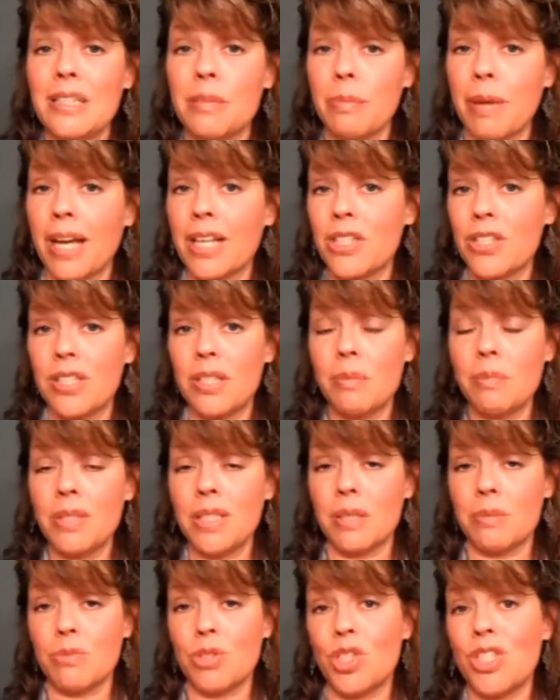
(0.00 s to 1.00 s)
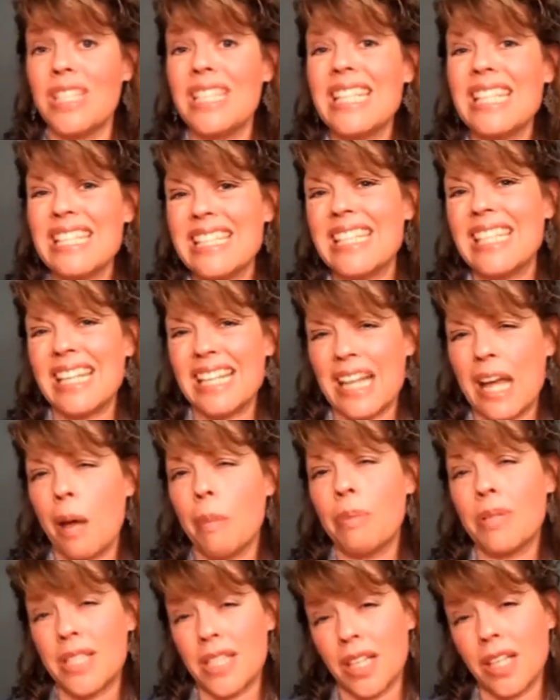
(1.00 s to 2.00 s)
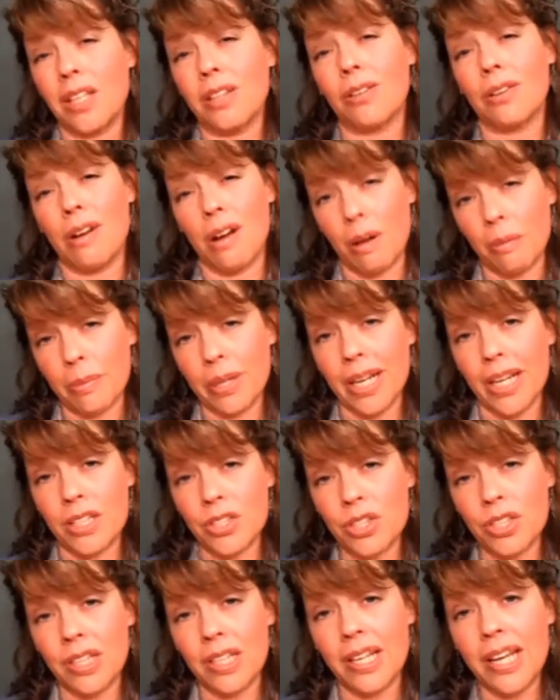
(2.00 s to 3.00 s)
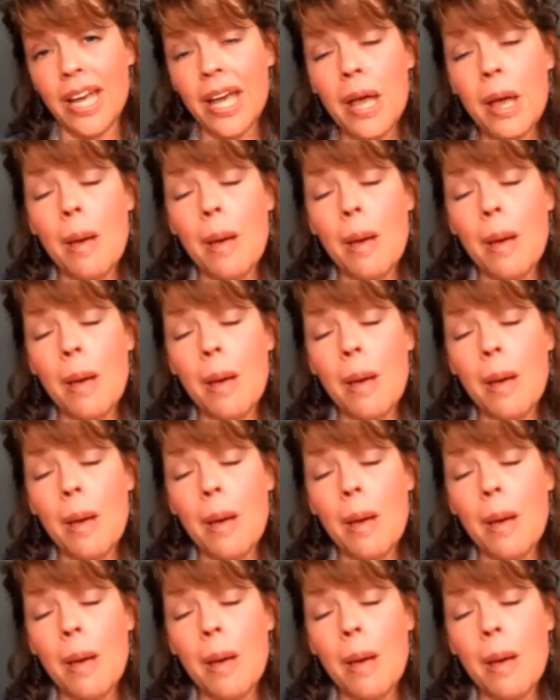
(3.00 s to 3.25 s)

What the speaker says: to match symptoms just isn't in that particular combination.